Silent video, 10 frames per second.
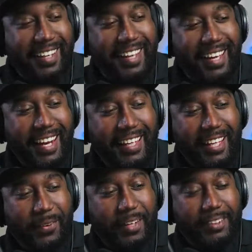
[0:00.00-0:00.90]
And I
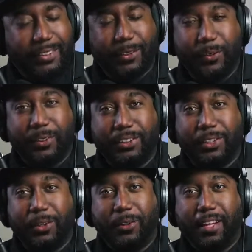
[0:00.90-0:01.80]
can't wait to
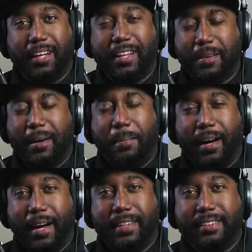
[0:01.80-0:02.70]
show like the
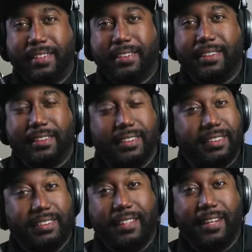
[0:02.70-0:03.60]
behind the scenes because
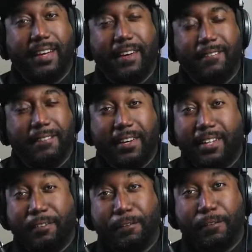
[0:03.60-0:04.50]
it's very
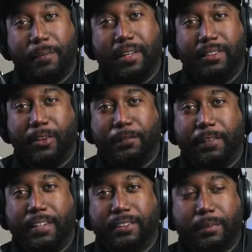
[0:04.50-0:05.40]
different for me. So hopefully
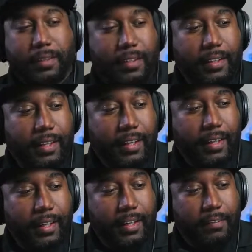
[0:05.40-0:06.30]
this will be
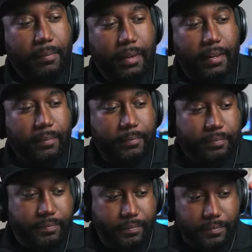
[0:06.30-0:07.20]
even better.
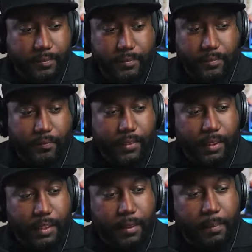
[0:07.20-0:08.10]

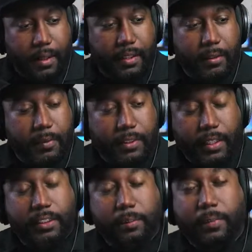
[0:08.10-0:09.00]
Can barely hear music.
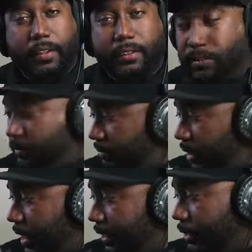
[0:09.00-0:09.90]
That's
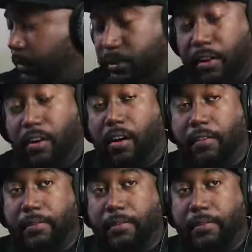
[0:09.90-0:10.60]
I actually want to turn it off.